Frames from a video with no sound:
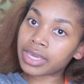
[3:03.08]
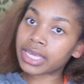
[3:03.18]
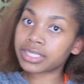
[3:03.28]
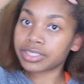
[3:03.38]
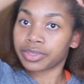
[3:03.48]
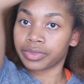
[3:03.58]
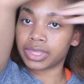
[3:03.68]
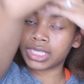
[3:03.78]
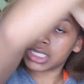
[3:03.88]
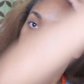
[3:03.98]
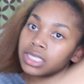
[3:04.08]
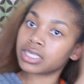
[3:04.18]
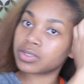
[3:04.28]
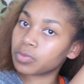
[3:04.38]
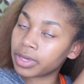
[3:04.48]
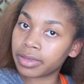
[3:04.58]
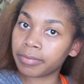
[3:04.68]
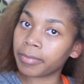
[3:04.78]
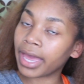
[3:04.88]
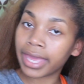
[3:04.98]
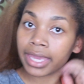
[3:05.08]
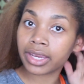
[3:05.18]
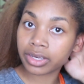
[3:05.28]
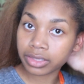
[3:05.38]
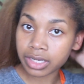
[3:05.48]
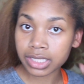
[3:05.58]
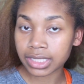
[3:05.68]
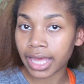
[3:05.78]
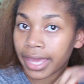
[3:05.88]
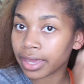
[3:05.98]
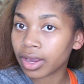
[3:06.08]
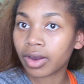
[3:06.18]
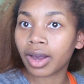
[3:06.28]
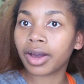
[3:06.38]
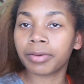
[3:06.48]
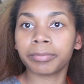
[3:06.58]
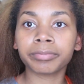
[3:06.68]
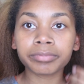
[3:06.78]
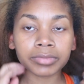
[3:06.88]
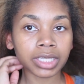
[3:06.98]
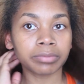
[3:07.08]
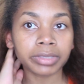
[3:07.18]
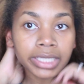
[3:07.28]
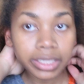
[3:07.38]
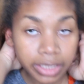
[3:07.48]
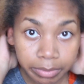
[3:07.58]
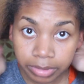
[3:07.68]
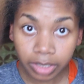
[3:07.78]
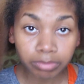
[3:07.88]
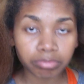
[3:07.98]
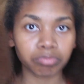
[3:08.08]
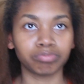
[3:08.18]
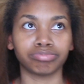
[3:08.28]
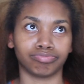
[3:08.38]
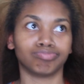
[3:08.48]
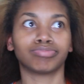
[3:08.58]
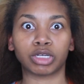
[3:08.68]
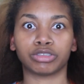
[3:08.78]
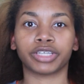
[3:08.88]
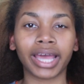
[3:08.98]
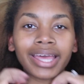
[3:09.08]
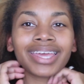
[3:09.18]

you guys, so this is what my hair looks like completely blow dry.